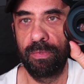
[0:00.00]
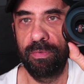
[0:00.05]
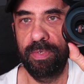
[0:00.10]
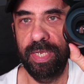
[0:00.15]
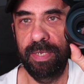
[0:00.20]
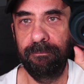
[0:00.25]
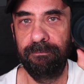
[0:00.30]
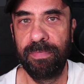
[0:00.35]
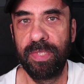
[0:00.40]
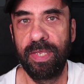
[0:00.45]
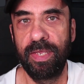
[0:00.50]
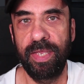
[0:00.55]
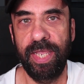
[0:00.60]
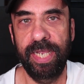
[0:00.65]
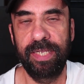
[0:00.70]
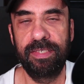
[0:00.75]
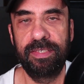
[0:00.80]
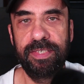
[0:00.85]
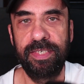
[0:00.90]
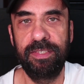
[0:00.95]
Okay,
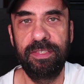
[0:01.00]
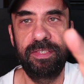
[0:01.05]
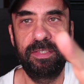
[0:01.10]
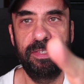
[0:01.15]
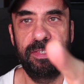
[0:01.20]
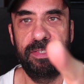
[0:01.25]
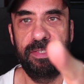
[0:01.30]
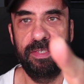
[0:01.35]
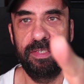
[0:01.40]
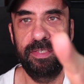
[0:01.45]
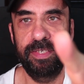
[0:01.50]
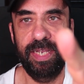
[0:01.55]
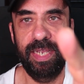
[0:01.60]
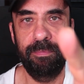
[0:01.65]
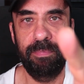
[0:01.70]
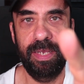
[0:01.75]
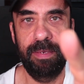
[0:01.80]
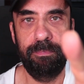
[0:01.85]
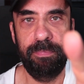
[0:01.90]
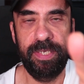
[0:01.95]
and since this is a
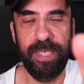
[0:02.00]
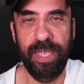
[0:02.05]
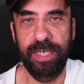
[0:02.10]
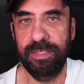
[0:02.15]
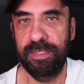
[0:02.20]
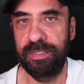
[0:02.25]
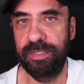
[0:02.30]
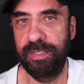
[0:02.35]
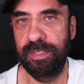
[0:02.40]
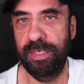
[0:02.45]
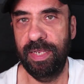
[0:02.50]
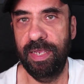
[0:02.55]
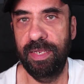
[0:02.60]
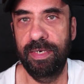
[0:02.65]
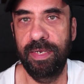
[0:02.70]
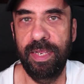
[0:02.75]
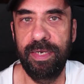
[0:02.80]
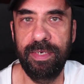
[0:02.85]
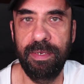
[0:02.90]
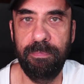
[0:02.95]
APS-C,
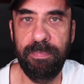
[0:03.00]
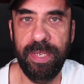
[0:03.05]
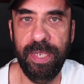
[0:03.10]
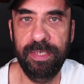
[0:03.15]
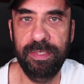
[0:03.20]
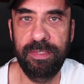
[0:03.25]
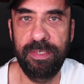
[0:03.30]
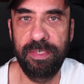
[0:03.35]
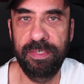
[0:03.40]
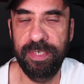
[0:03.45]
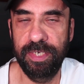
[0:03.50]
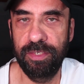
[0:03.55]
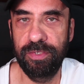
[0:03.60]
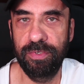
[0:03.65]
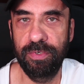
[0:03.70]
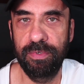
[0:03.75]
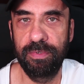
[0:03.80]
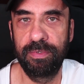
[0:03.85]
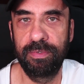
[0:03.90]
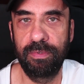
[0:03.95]
an APS-C
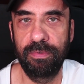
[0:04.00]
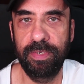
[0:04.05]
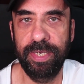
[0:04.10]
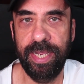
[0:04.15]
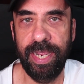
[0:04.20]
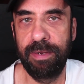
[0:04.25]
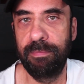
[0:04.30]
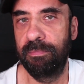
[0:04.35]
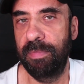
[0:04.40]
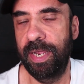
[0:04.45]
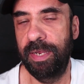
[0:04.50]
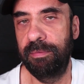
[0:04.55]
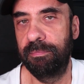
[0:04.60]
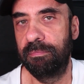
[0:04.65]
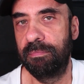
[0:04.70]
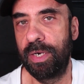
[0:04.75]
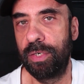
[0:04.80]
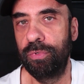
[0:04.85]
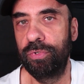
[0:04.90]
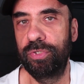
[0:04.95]
sensor, okay, and
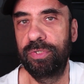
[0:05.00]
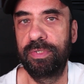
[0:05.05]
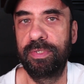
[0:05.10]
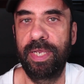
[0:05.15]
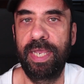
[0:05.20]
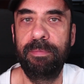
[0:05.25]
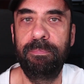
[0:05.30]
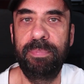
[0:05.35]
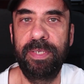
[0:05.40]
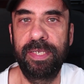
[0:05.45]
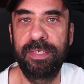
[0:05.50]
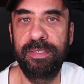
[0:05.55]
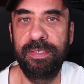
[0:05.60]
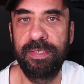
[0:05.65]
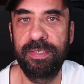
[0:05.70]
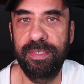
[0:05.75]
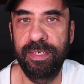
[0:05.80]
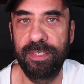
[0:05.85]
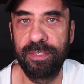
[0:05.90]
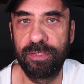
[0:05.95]
most APS-C
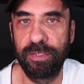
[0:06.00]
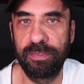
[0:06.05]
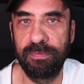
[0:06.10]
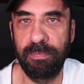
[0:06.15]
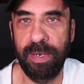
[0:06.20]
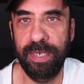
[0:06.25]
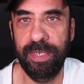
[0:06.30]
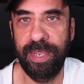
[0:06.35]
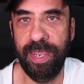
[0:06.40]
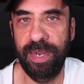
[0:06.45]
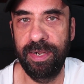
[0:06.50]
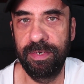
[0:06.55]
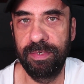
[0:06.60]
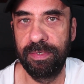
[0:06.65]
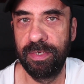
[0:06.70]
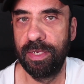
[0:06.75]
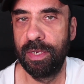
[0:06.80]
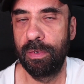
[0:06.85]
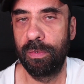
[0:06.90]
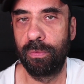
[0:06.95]
sensors by
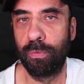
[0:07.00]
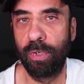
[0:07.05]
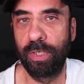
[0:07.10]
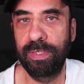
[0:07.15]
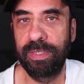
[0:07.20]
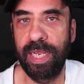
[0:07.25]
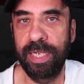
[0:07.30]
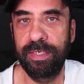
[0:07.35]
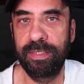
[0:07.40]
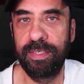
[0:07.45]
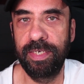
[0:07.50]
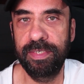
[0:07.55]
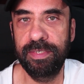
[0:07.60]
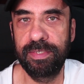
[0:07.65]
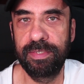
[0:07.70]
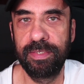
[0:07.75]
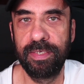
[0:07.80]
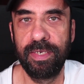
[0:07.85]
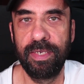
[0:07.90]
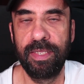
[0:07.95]
Canon work like
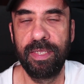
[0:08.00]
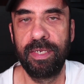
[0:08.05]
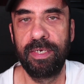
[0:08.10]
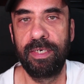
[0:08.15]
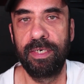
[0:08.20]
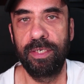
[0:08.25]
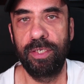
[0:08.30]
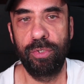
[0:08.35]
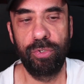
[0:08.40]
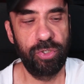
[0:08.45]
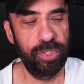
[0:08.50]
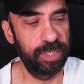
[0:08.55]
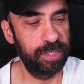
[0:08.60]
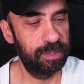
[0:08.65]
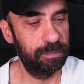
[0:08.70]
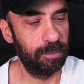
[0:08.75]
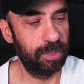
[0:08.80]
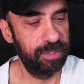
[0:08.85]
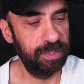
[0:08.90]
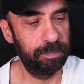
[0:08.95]
this, you
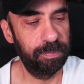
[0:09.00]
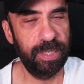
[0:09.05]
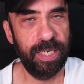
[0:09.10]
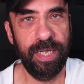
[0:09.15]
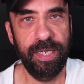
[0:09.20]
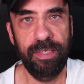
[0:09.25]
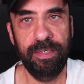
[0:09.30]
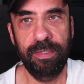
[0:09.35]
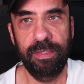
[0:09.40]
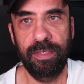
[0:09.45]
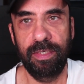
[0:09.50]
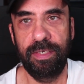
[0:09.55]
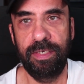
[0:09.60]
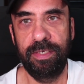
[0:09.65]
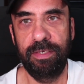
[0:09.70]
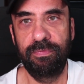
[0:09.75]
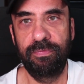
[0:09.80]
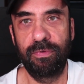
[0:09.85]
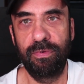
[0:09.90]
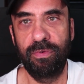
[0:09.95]
just multiply
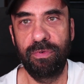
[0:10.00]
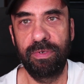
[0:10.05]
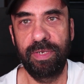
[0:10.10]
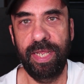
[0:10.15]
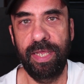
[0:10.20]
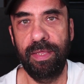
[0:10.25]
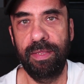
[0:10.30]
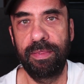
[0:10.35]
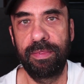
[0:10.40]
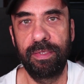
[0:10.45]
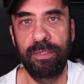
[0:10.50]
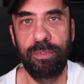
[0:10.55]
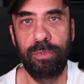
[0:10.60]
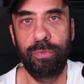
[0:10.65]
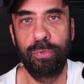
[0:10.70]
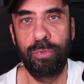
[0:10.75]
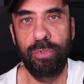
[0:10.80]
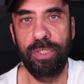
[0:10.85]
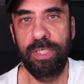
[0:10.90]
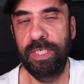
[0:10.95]
the focal length
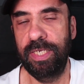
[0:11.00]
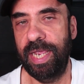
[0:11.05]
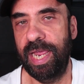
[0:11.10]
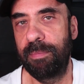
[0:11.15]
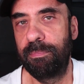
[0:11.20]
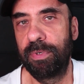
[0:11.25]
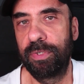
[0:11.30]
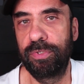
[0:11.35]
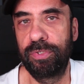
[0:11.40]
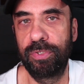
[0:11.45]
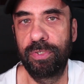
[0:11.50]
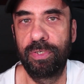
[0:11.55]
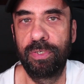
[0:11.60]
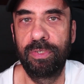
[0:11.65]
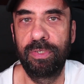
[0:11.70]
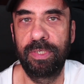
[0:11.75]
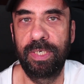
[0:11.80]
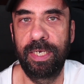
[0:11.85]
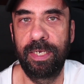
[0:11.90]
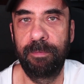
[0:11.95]
to the
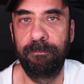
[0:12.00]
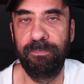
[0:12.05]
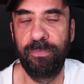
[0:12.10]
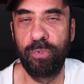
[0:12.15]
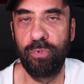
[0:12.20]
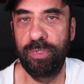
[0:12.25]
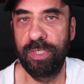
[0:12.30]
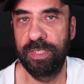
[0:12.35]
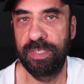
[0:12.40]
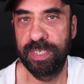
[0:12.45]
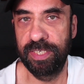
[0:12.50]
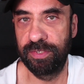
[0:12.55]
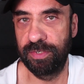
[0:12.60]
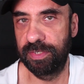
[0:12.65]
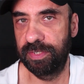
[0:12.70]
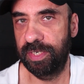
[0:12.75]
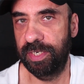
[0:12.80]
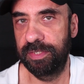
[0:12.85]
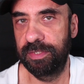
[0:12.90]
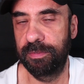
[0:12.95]
aperture, to the sensor
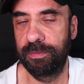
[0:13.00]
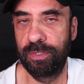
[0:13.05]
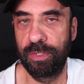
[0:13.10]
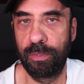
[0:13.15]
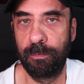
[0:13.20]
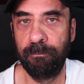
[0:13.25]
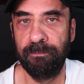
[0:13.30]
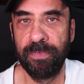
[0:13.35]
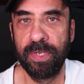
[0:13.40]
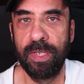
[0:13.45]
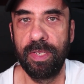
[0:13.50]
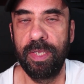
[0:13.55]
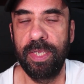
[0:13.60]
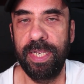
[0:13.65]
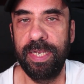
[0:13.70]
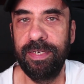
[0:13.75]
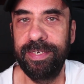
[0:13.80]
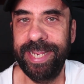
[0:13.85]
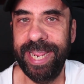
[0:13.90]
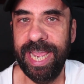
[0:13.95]
size. So
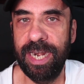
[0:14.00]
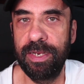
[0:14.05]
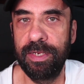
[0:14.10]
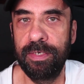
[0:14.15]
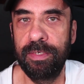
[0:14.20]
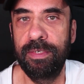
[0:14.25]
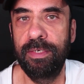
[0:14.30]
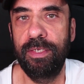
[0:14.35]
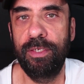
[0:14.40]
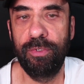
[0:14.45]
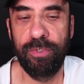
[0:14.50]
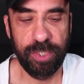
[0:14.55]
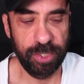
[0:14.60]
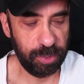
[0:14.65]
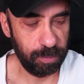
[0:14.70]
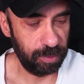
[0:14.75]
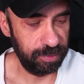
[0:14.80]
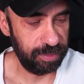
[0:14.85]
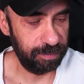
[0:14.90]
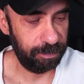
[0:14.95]
in Canon, you
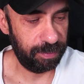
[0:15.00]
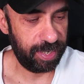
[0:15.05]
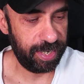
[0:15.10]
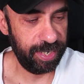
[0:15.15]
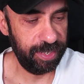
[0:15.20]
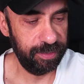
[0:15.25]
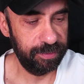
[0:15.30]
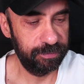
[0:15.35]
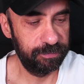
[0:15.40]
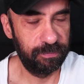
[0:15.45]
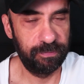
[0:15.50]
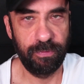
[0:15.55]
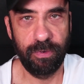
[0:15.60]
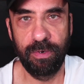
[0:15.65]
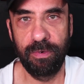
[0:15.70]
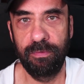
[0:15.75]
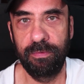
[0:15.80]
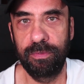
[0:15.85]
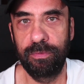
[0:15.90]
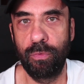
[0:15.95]
just multiply
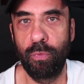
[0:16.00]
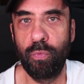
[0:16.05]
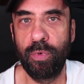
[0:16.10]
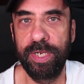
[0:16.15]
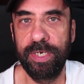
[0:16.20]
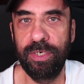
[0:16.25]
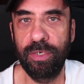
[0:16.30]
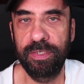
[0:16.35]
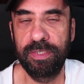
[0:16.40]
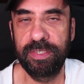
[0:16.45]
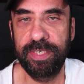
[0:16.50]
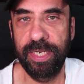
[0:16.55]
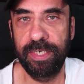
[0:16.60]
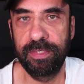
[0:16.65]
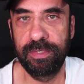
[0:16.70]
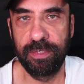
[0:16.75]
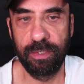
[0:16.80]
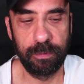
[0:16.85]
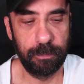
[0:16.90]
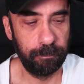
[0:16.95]
for
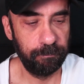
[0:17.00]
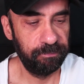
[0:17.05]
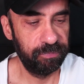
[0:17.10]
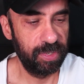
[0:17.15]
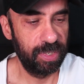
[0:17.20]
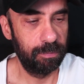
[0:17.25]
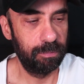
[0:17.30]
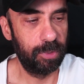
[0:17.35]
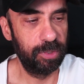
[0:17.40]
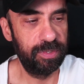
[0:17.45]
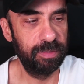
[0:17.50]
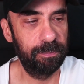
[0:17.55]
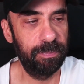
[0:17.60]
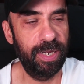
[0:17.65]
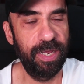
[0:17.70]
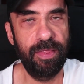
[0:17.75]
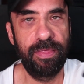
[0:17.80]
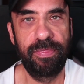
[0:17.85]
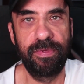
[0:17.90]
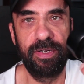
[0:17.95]
1.6. So
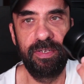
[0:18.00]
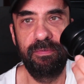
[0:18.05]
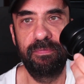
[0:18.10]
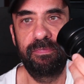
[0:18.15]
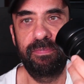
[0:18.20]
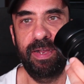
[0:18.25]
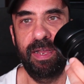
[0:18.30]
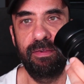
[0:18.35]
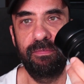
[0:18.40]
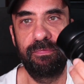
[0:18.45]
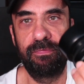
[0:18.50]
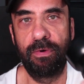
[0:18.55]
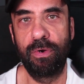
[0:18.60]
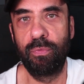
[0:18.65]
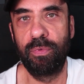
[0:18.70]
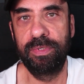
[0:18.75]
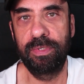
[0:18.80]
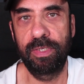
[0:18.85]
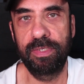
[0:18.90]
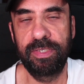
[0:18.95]
multiply 35 for
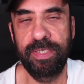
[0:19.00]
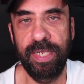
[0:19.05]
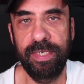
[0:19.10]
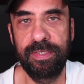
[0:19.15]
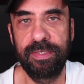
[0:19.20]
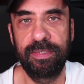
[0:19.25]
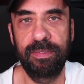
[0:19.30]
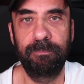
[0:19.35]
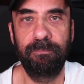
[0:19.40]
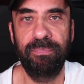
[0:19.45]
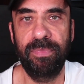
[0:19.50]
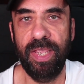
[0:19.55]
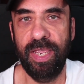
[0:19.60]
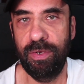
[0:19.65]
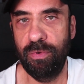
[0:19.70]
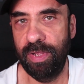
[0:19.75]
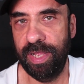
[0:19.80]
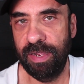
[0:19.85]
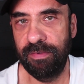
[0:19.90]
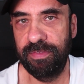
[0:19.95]
1.6,
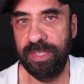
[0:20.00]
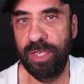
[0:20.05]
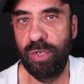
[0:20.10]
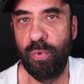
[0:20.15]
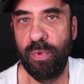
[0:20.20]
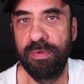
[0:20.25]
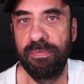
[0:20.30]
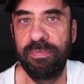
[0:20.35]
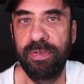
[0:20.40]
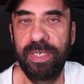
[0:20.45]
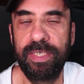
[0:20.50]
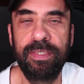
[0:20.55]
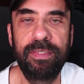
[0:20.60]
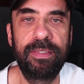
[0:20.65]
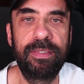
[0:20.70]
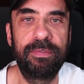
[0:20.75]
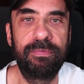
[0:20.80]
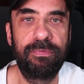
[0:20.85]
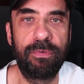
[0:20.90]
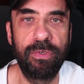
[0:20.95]
and you have the
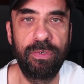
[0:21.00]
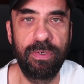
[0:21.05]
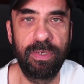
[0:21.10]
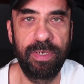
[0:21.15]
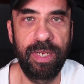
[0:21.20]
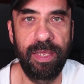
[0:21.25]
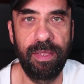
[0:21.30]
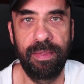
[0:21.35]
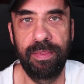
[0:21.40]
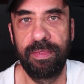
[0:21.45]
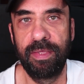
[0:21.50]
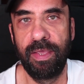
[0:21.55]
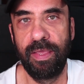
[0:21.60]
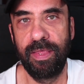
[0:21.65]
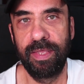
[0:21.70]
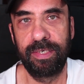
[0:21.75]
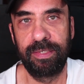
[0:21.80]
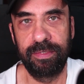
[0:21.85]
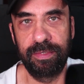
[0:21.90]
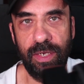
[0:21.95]
equivalent focal length.
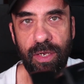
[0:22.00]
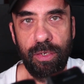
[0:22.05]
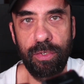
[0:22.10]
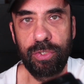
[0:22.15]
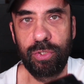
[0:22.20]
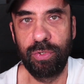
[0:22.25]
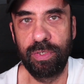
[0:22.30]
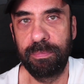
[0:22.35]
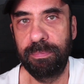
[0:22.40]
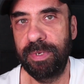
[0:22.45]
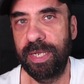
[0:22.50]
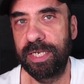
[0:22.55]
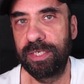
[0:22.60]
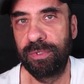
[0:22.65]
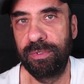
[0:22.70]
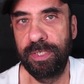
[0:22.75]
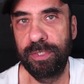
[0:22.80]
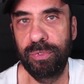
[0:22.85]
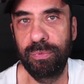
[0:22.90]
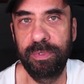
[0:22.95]
Also applies
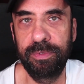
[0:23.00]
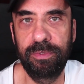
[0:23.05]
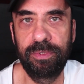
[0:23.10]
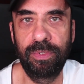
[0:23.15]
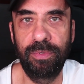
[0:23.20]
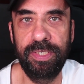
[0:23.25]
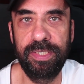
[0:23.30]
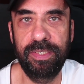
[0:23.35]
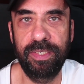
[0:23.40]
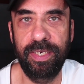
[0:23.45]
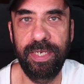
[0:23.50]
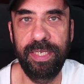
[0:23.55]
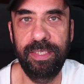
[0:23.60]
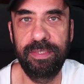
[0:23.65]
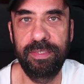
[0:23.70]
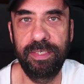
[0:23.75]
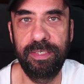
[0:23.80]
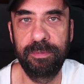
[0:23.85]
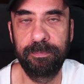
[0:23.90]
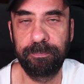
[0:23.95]
to this one, so it's
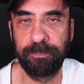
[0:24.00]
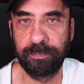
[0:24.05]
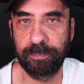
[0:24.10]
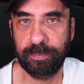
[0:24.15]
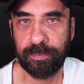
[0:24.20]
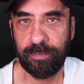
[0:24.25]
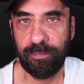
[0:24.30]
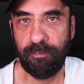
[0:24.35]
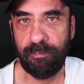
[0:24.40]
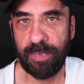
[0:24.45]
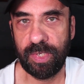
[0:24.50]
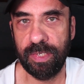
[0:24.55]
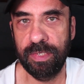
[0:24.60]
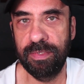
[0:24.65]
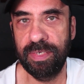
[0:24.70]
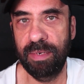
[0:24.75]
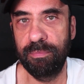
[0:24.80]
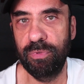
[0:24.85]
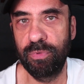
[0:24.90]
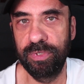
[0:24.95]
18
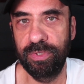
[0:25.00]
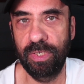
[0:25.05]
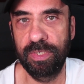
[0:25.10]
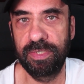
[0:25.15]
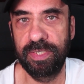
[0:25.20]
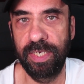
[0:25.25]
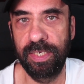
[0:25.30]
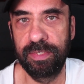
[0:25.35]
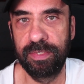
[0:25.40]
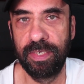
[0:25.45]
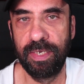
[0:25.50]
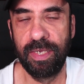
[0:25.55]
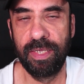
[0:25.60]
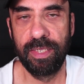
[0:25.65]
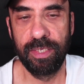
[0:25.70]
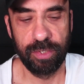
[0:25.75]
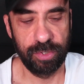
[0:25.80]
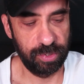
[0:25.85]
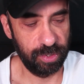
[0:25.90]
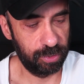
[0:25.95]
times 1.6.
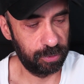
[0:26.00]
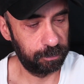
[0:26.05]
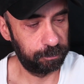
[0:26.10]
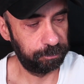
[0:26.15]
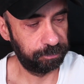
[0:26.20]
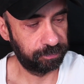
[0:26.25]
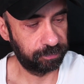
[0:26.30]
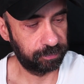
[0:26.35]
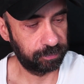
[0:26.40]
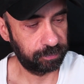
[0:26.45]
So